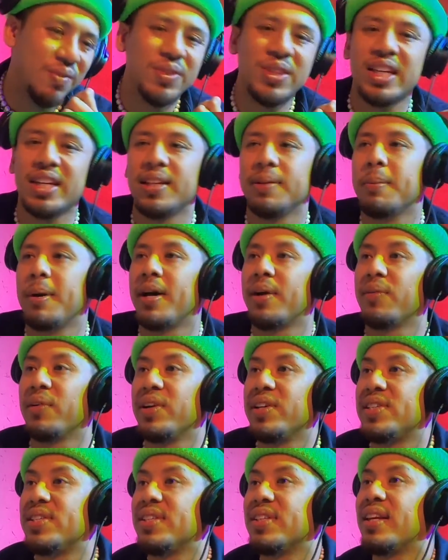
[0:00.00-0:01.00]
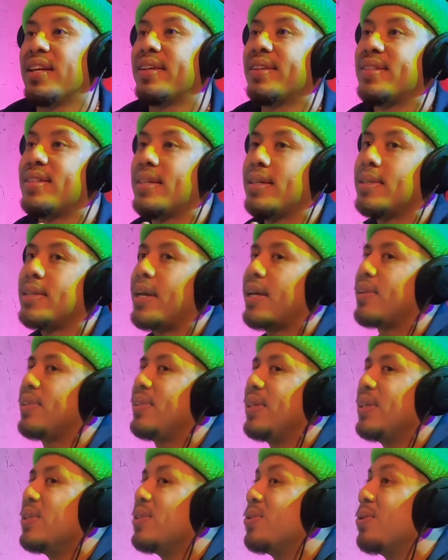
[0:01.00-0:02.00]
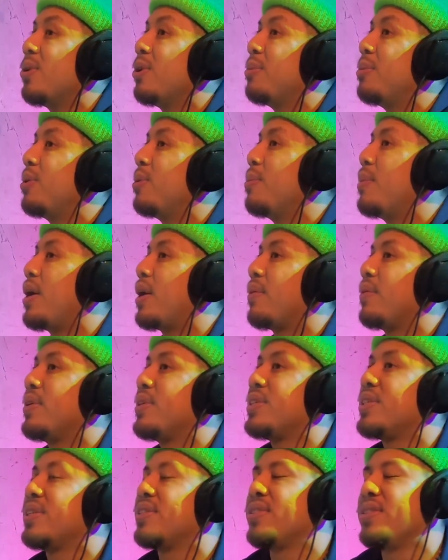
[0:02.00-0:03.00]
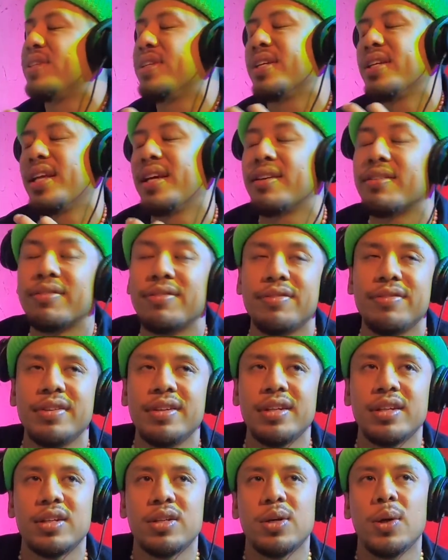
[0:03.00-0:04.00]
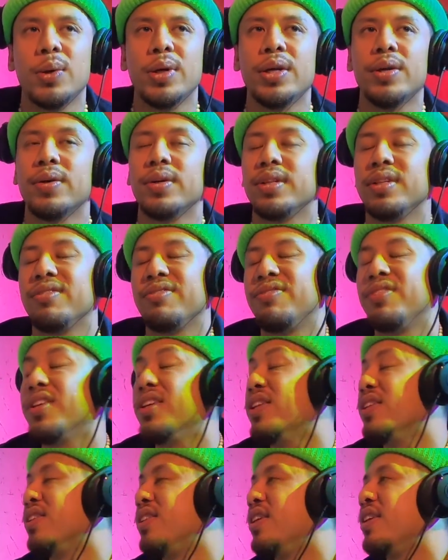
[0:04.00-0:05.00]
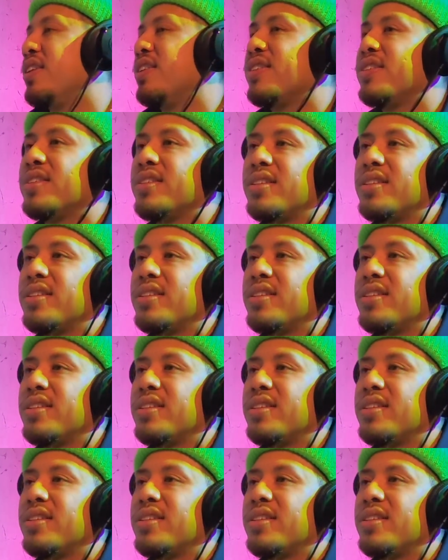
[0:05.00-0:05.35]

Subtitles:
everything in moderation. Like it's actually enjoyable in moderation because you can like coherently feel things.